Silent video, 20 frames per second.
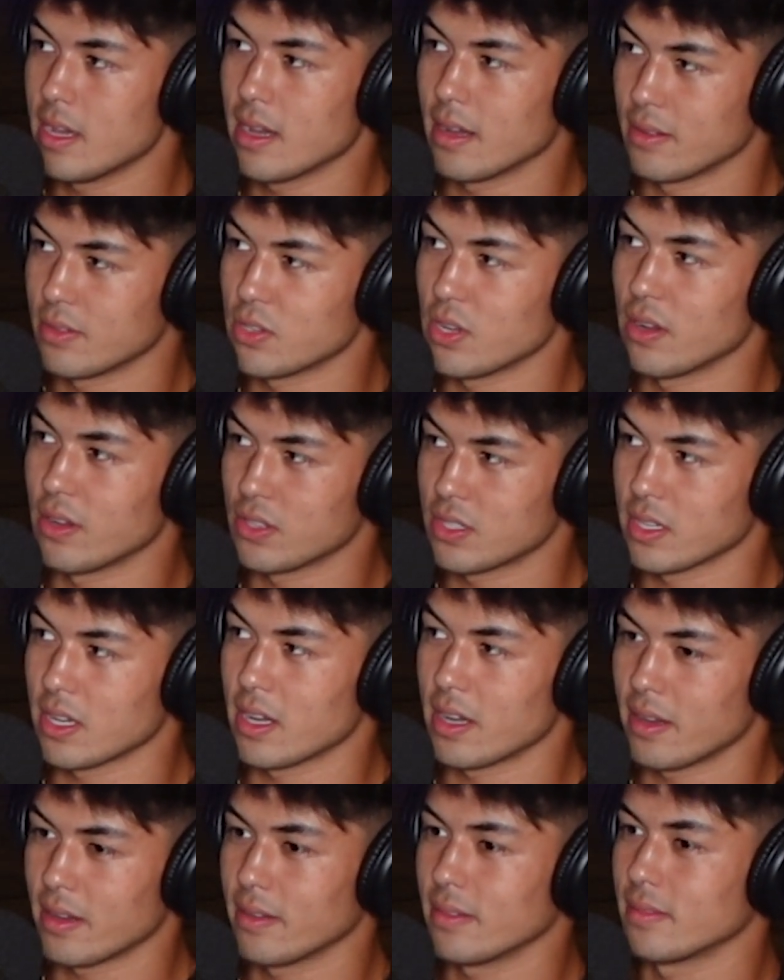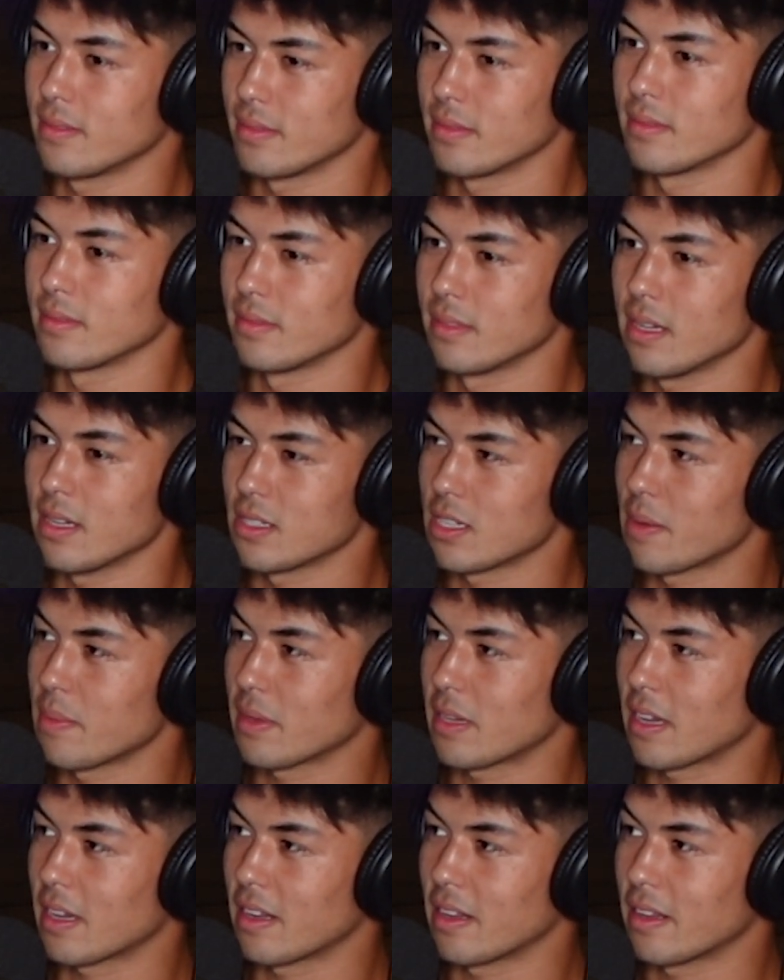Yeah, so it's it's time
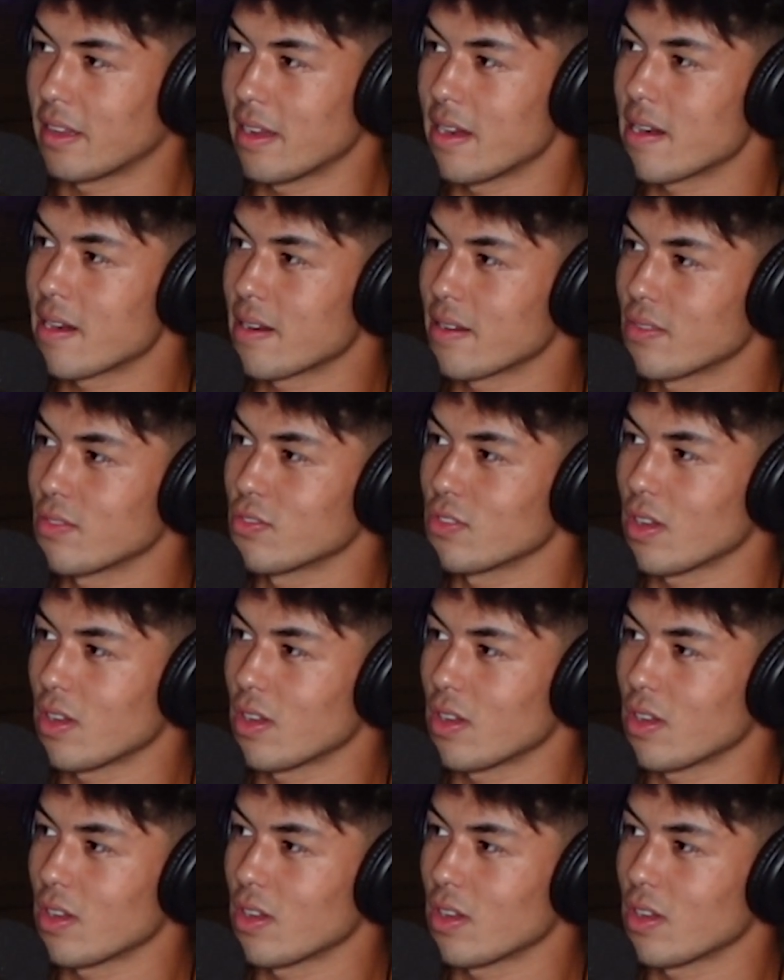to kick it in gear.